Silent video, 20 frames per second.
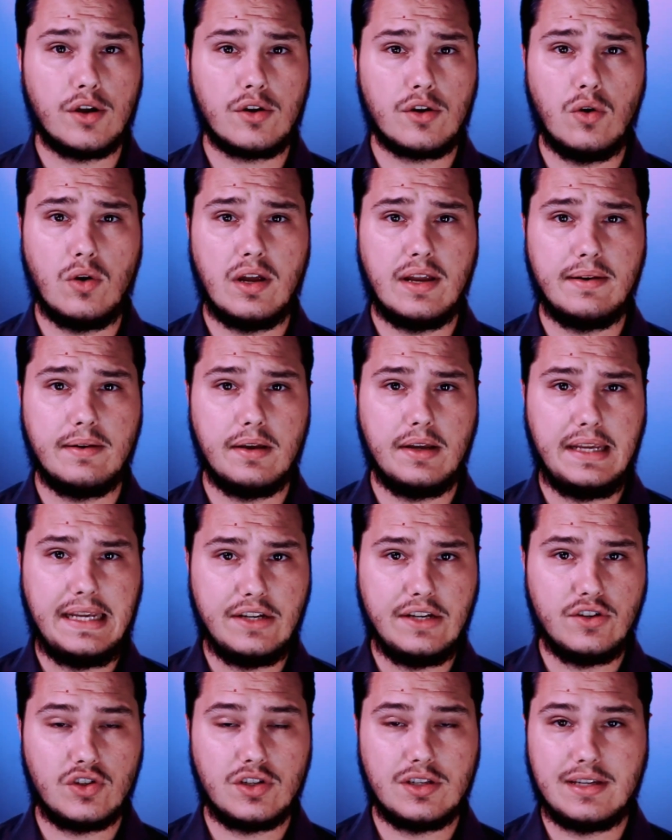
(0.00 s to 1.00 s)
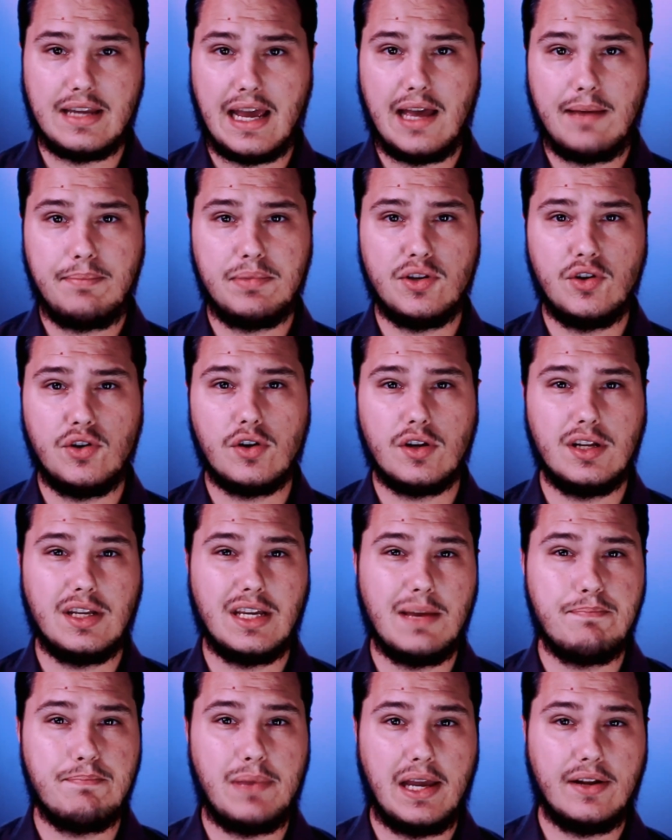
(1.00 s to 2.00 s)
on each step and you're gonna
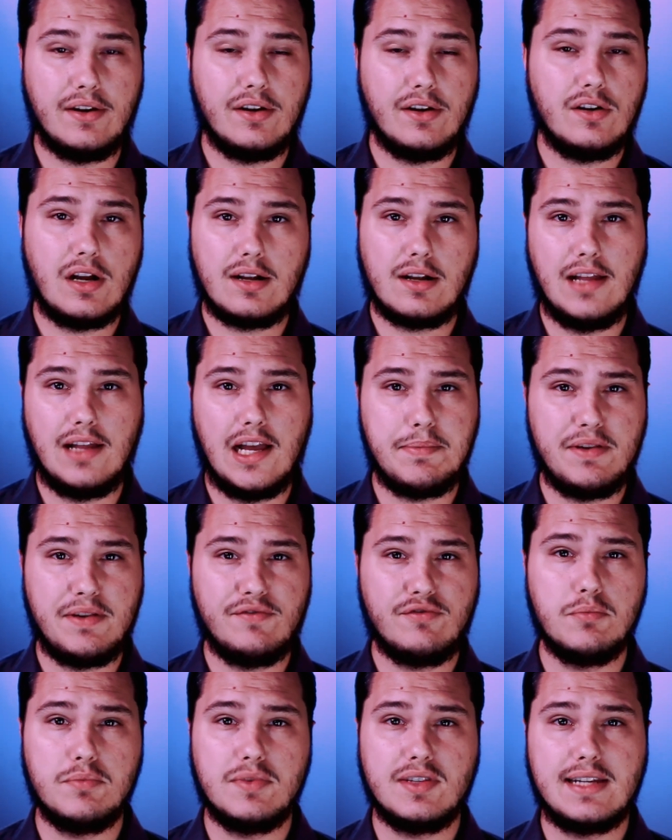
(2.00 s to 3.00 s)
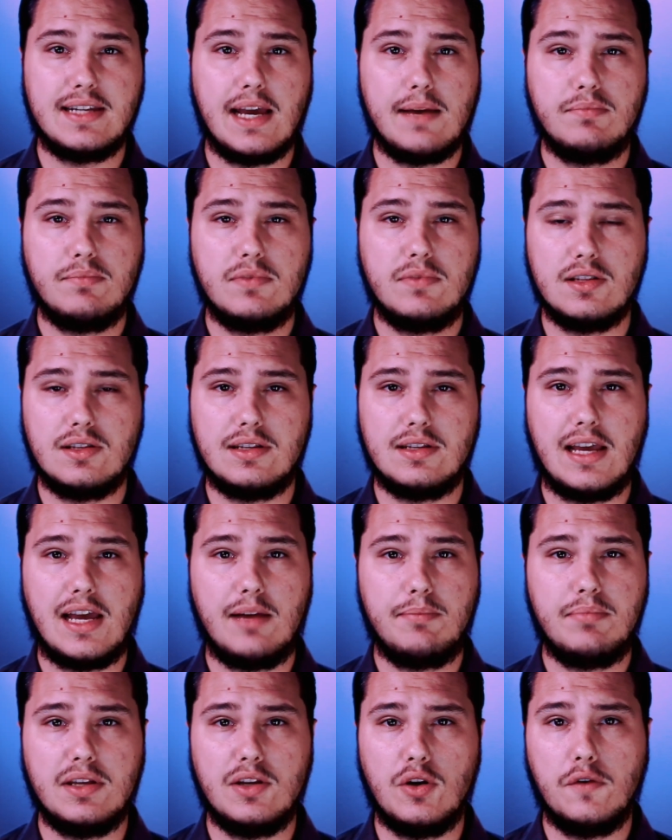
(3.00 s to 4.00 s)
get better at climbing from step to
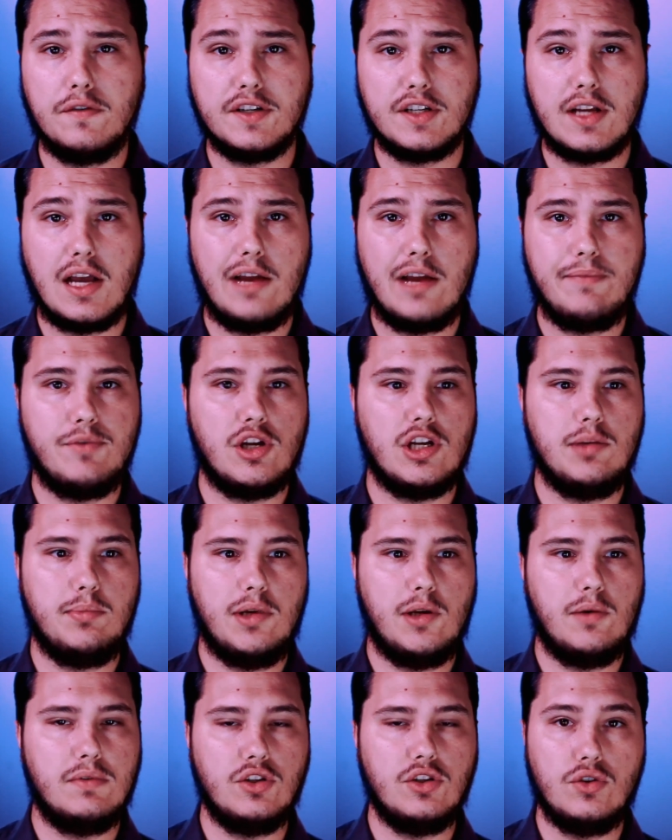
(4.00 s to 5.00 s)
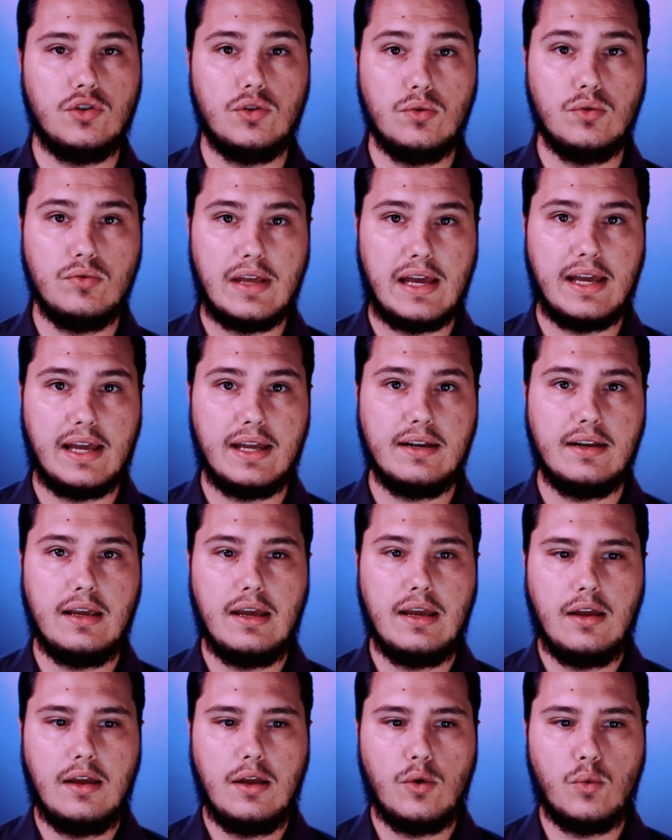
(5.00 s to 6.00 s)
step, and over time you're gonna be able to do that
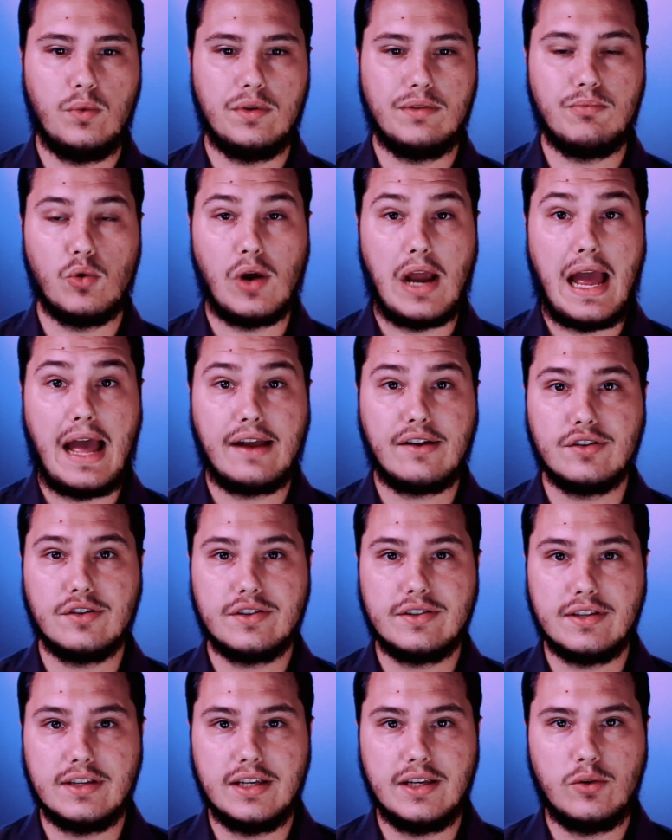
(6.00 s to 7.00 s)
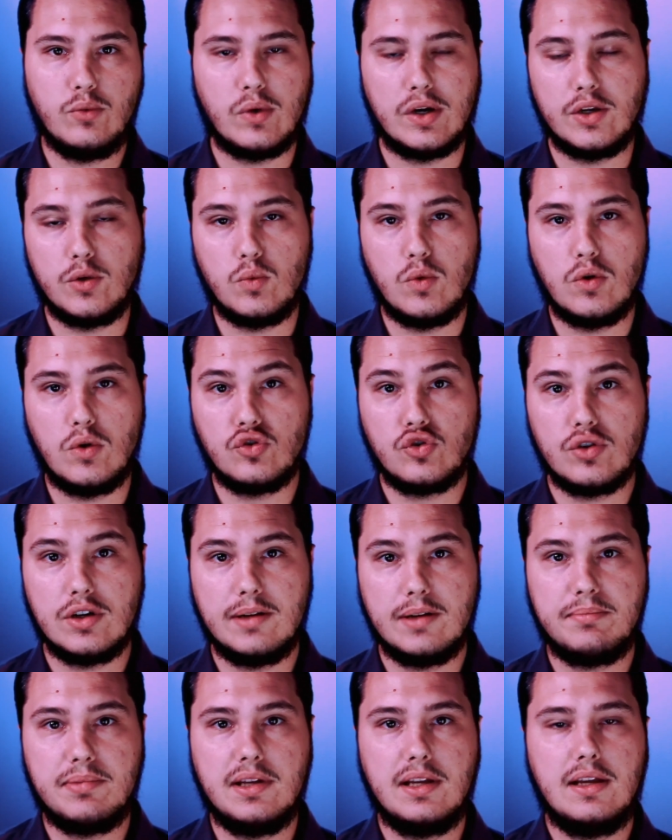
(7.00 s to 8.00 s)
with more accuracy where you won't
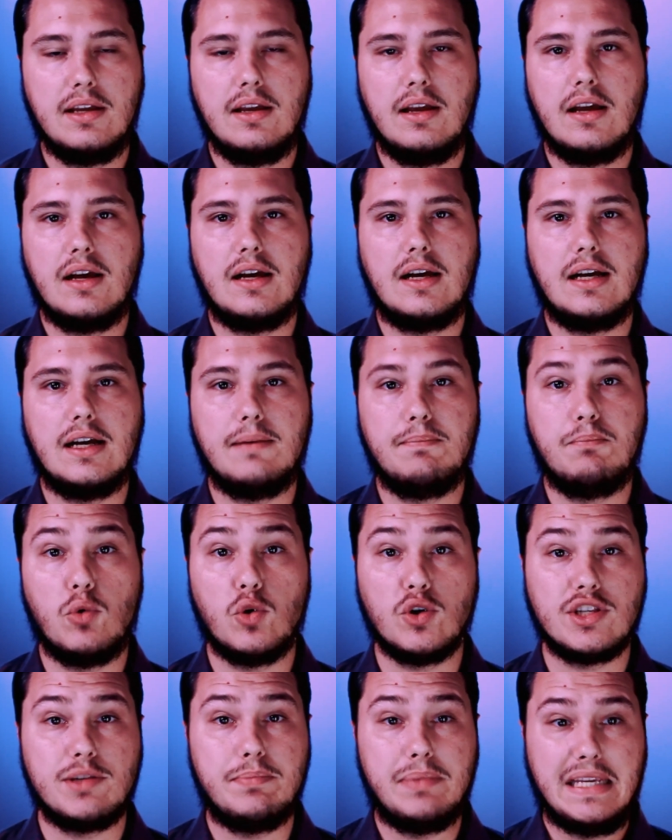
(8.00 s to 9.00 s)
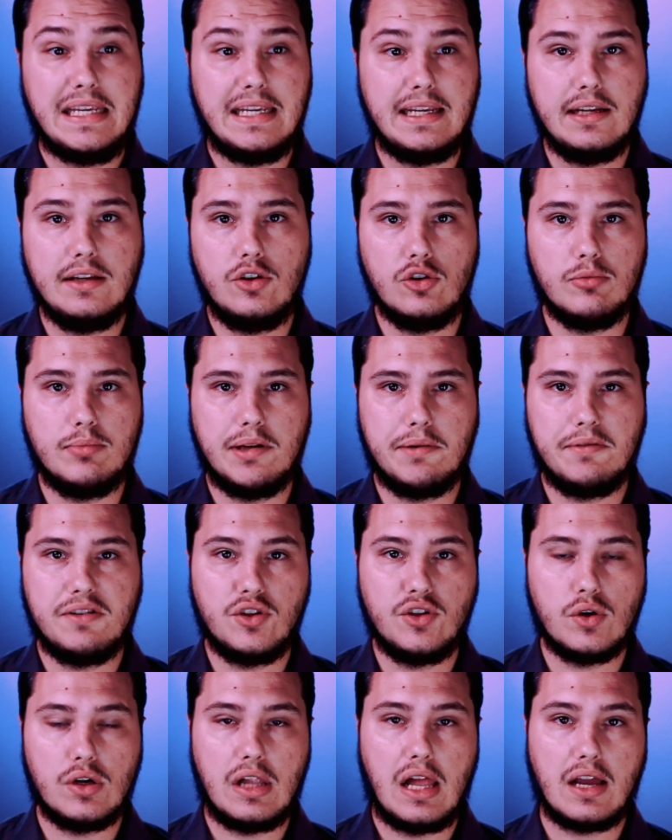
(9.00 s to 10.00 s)
trip, more speed, you'll be able to
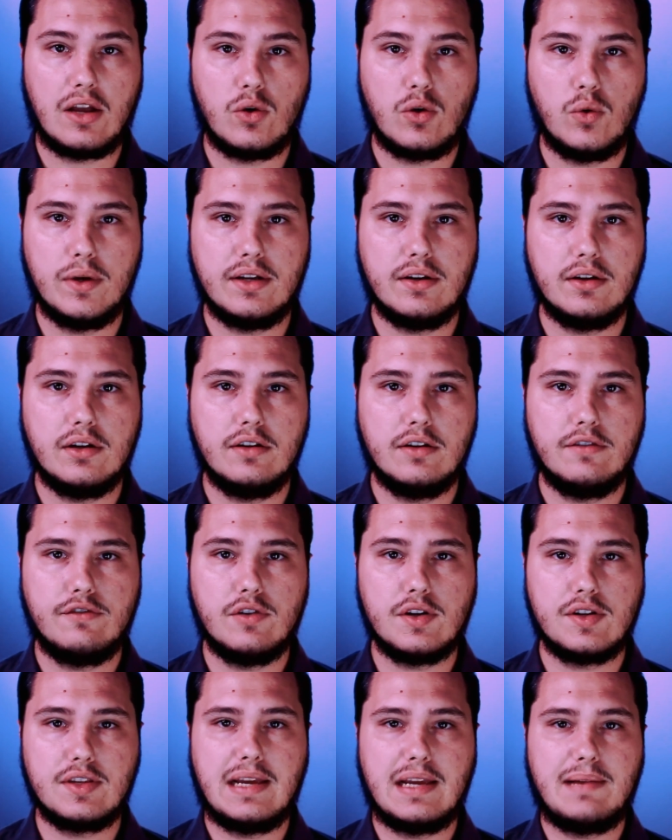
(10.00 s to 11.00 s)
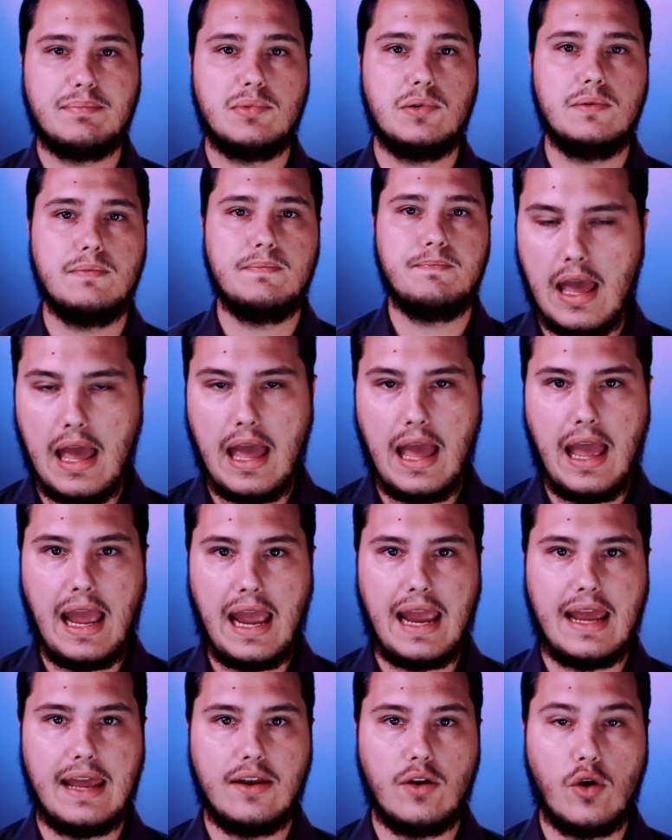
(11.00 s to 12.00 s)
do it a lot quicker, for example.
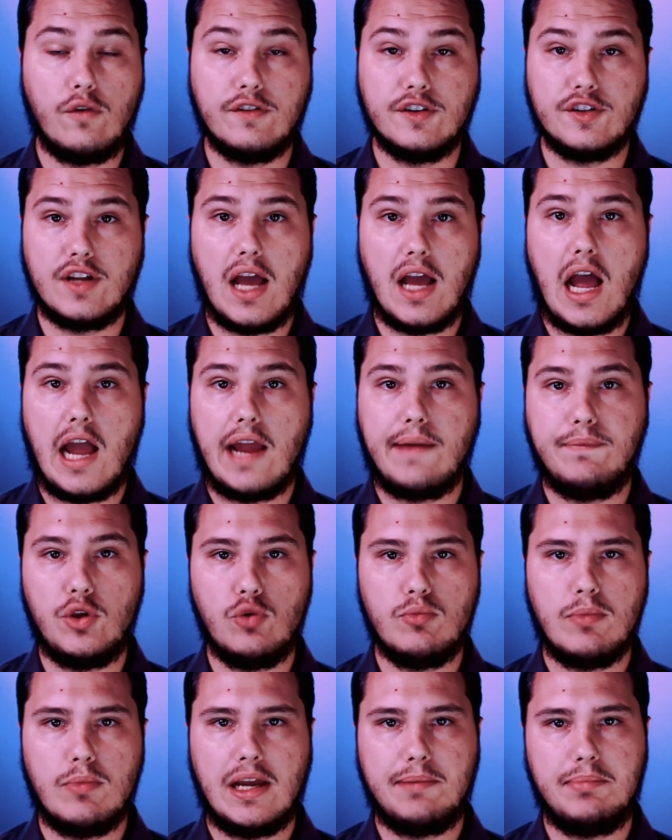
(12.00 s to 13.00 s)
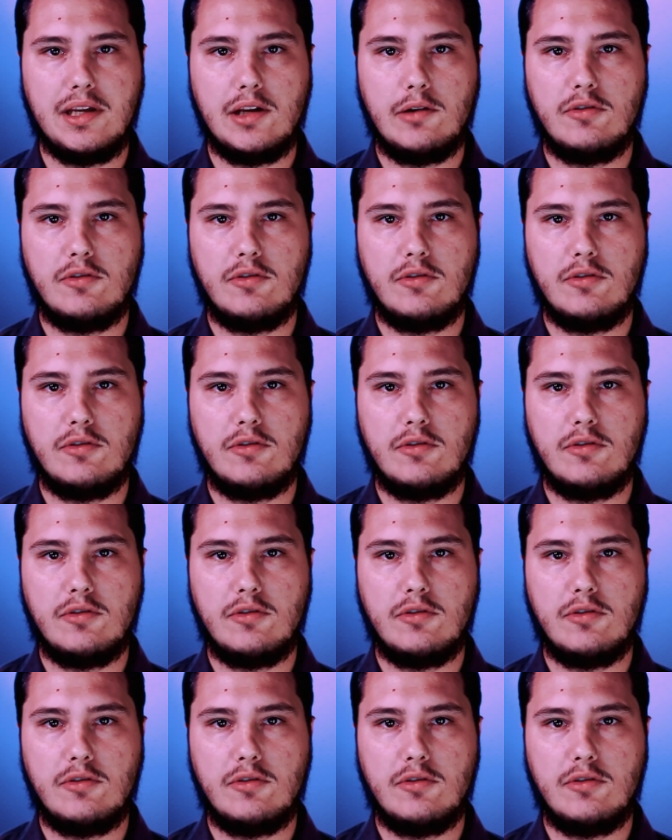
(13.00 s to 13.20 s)
And over time you might be able